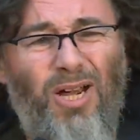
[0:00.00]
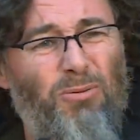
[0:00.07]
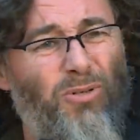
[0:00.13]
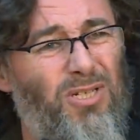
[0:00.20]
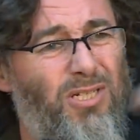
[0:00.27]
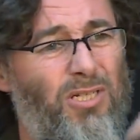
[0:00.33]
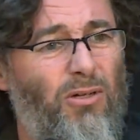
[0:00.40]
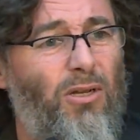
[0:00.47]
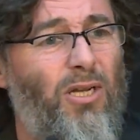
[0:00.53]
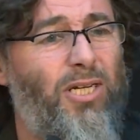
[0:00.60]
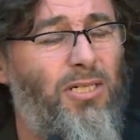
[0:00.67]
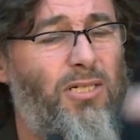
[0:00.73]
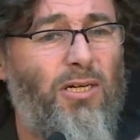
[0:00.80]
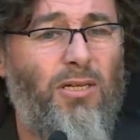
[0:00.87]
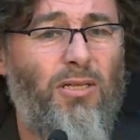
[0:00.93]
I was still
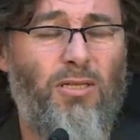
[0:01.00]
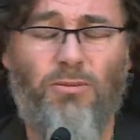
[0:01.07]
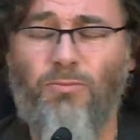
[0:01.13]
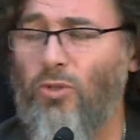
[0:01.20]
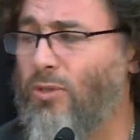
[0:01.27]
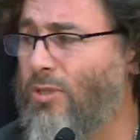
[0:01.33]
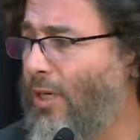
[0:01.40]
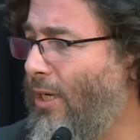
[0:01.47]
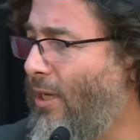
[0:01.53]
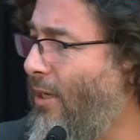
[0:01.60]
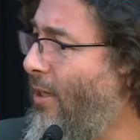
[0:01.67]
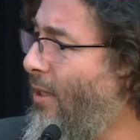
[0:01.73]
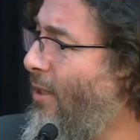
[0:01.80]
listening to this music.